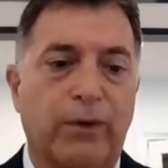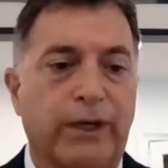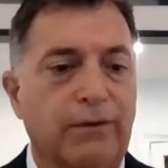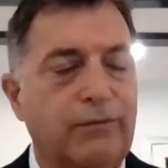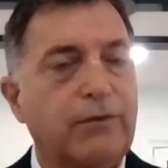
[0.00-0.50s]
He
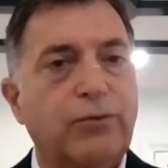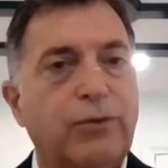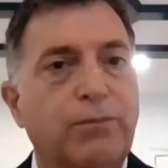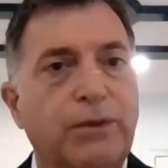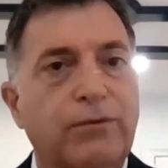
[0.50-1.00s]
sits with a
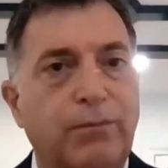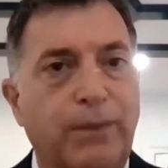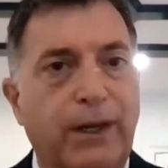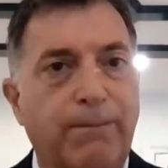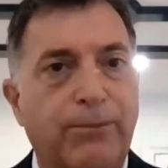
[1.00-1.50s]
piece of
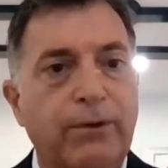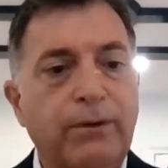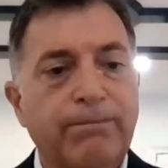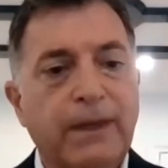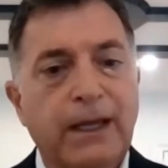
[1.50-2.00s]

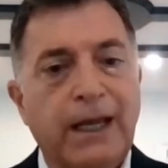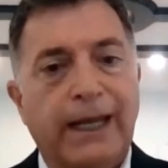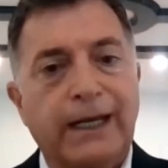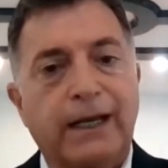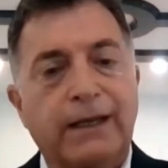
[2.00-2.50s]
paper and
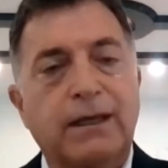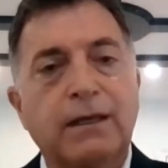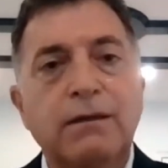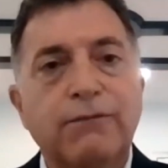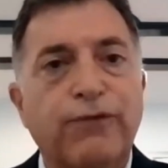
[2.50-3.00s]
he
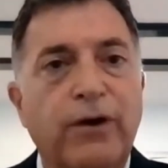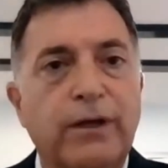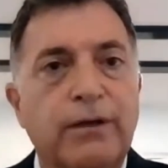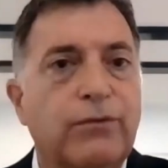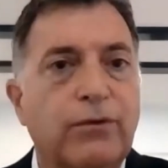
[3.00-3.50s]

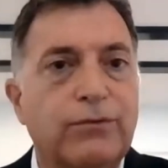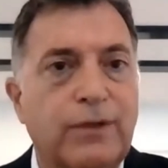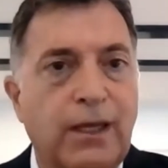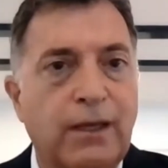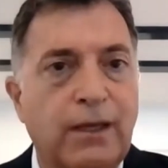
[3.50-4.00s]
identifies those
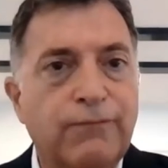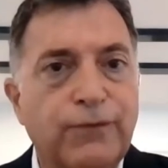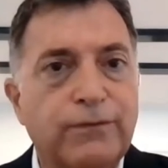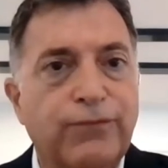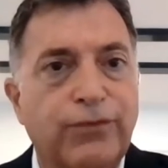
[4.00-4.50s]
handful
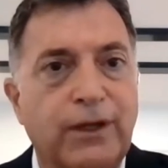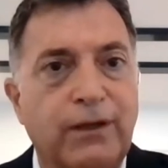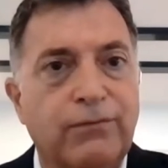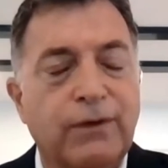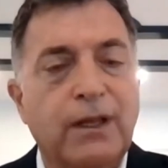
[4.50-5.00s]
of
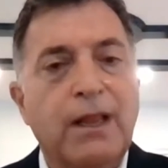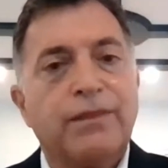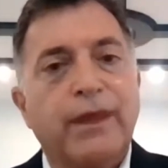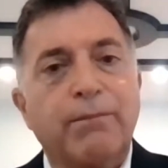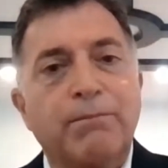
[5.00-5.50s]
things
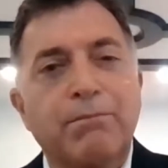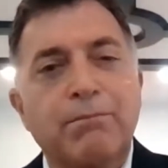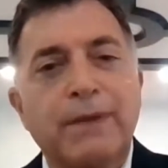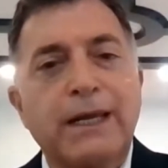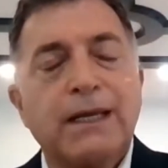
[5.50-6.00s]
that
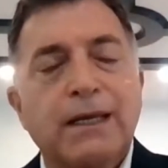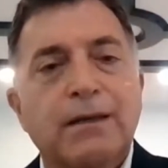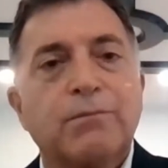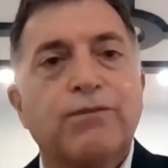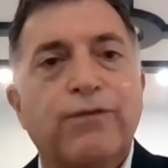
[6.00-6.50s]
make
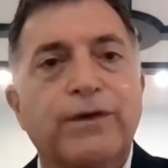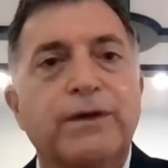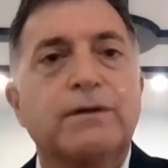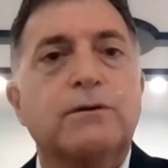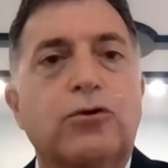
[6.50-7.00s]
him
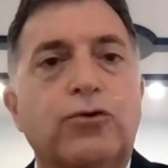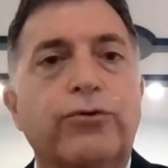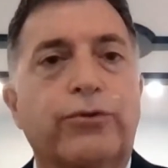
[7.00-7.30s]
feel good.